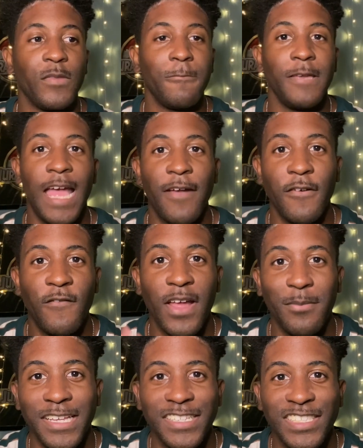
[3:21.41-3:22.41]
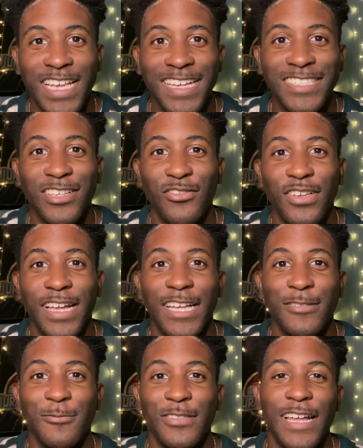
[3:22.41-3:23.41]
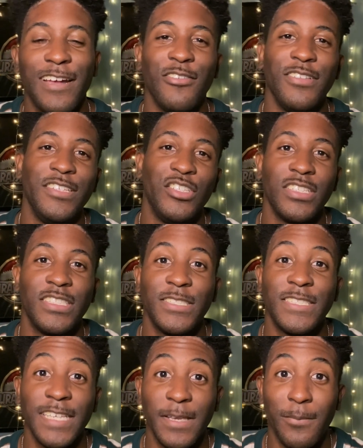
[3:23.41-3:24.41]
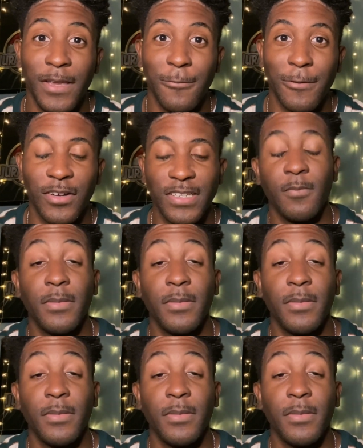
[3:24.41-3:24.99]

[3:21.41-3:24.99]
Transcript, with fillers: We have a family set, so you guys will not only just see me wearing it,